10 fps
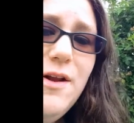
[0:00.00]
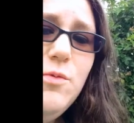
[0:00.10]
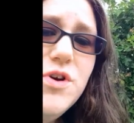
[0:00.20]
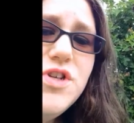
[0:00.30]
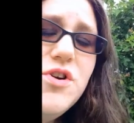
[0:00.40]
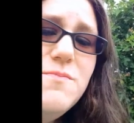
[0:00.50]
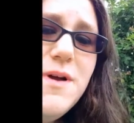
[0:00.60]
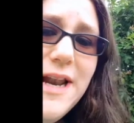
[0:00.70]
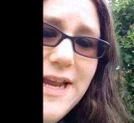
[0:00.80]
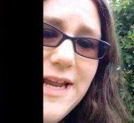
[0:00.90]
It was
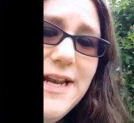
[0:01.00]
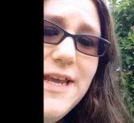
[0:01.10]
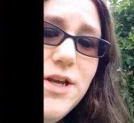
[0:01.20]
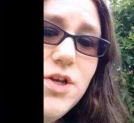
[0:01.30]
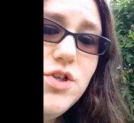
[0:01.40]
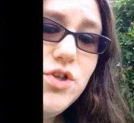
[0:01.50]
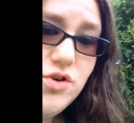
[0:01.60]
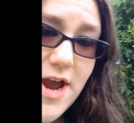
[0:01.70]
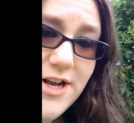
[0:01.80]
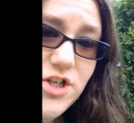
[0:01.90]
completely
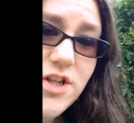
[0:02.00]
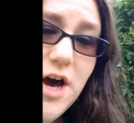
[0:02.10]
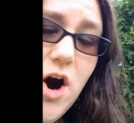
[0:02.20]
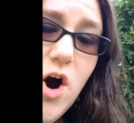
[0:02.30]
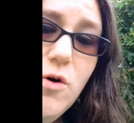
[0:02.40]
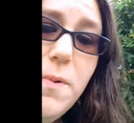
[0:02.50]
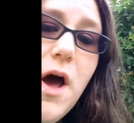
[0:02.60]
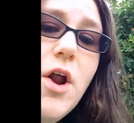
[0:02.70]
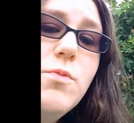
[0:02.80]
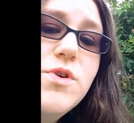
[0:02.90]
stretched, the whole
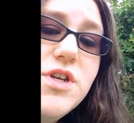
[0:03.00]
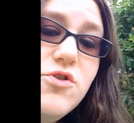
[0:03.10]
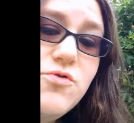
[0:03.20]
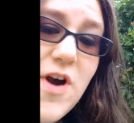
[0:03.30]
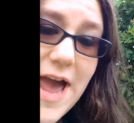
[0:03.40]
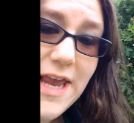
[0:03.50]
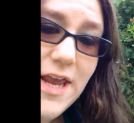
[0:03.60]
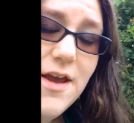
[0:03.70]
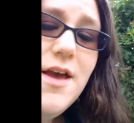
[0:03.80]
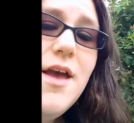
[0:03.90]
plant was
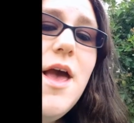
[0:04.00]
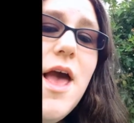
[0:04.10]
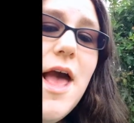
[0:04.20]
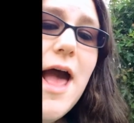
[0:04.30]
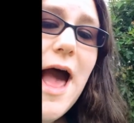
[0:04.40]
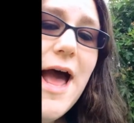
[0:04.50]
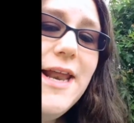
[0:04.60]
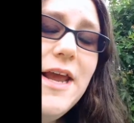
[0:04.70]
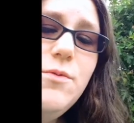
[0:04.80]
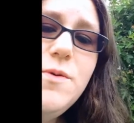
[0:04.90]
grey, and
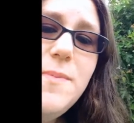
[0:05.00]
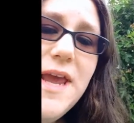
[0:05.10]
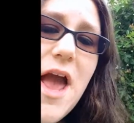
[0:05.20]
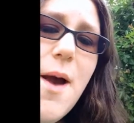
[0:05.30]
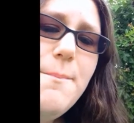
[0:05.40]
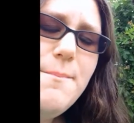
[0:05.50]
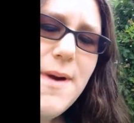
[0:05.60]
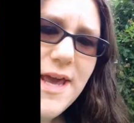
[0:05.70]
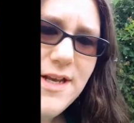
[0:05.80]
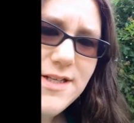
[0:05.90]
it would be
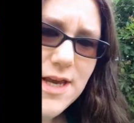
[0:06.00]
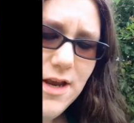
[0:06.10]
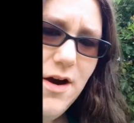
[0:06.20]
amazing.